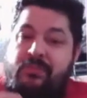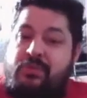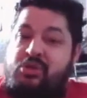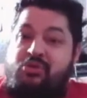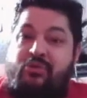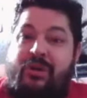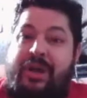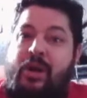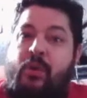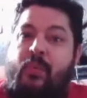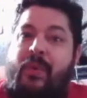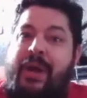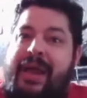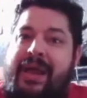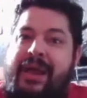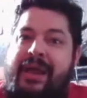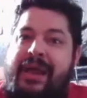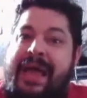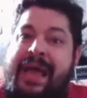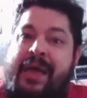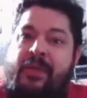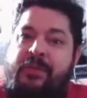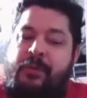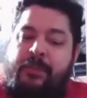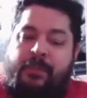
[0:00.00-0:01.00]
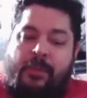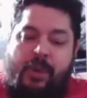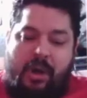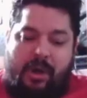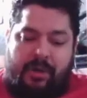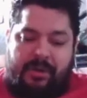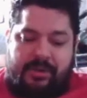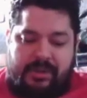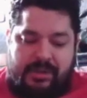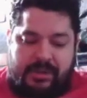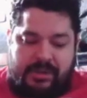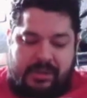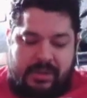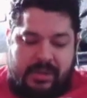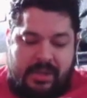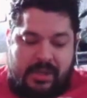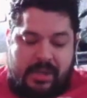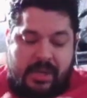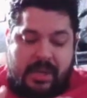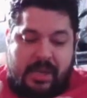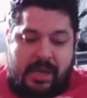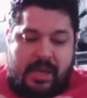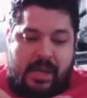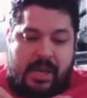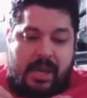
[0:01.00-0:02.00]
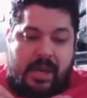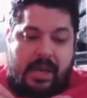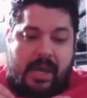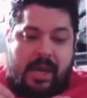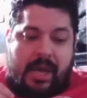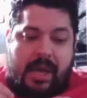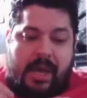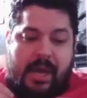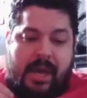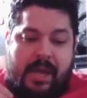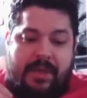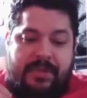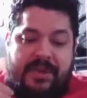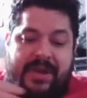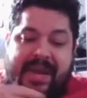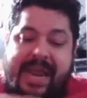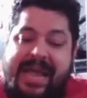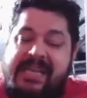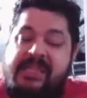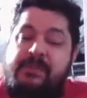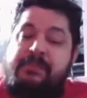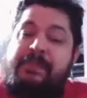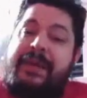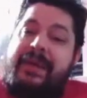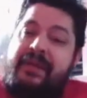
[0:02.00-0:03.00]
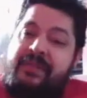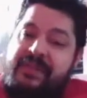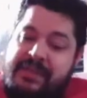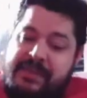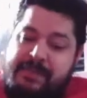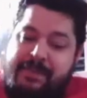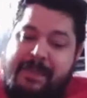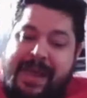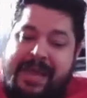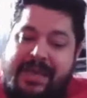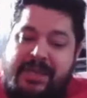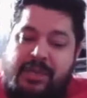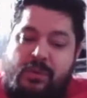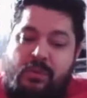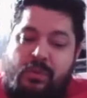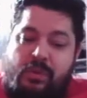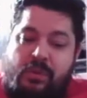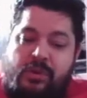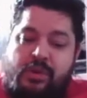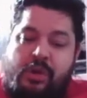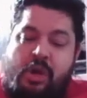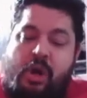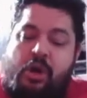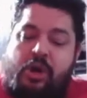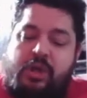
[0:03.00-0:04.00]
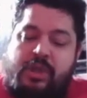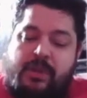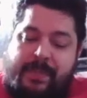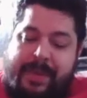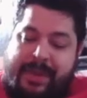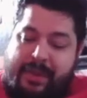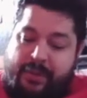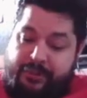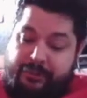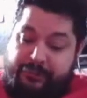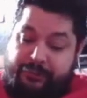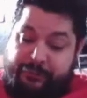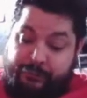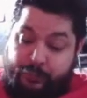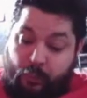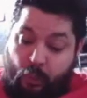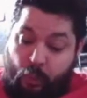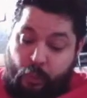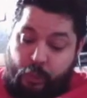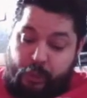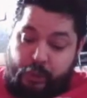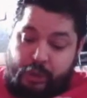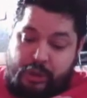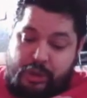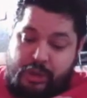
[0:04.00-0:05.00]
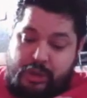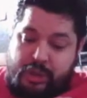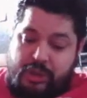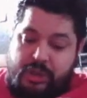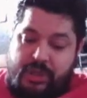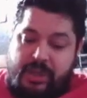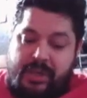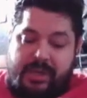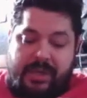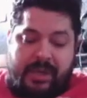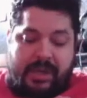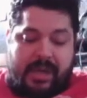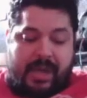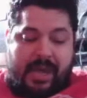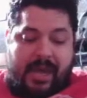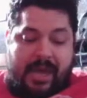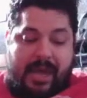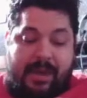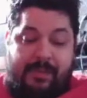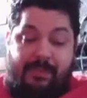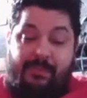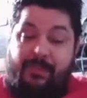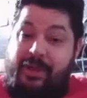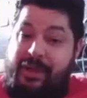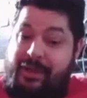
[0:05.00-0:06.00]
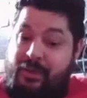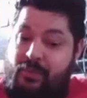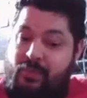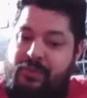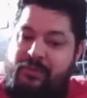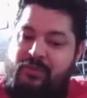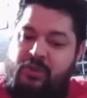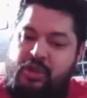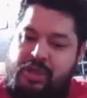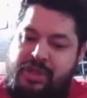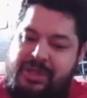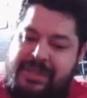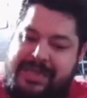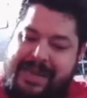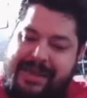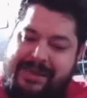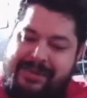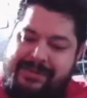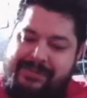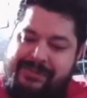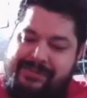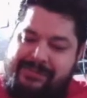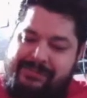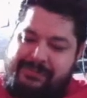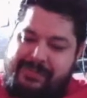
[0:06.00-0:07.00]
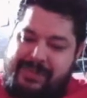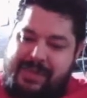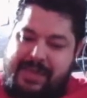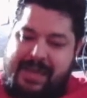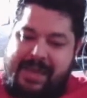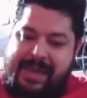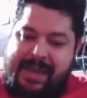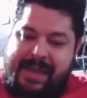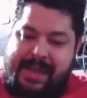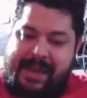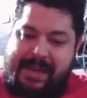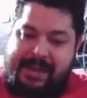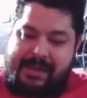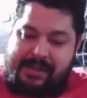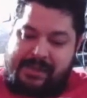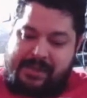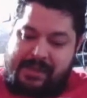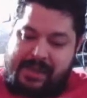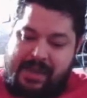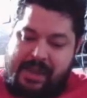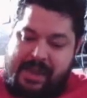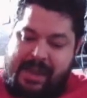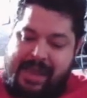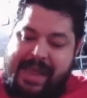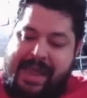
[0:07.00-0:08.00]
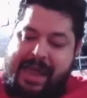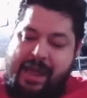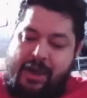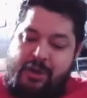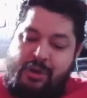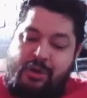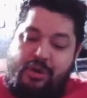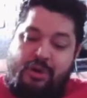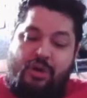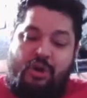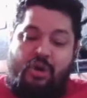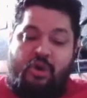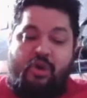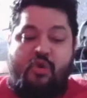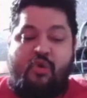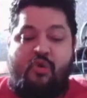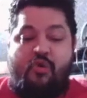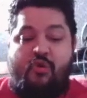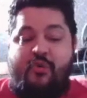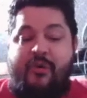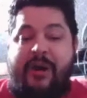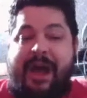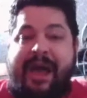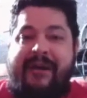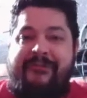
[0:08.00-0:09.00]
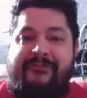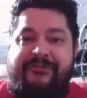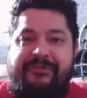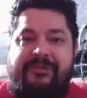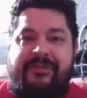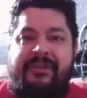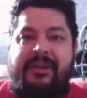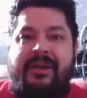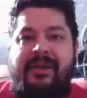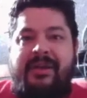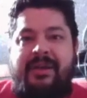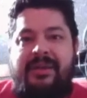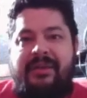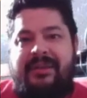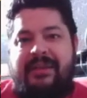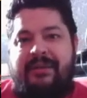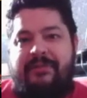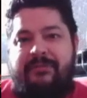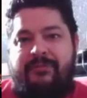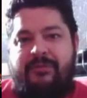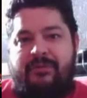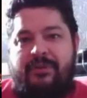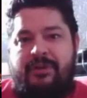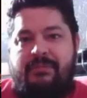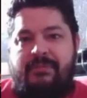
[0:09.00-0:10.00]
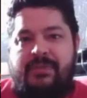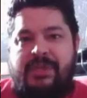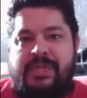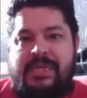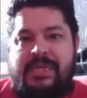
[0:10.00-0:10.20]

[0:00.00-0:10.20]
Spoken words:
straight away out the box. The next bit of this manual talks about the forge, like we've just said, and how you can craft different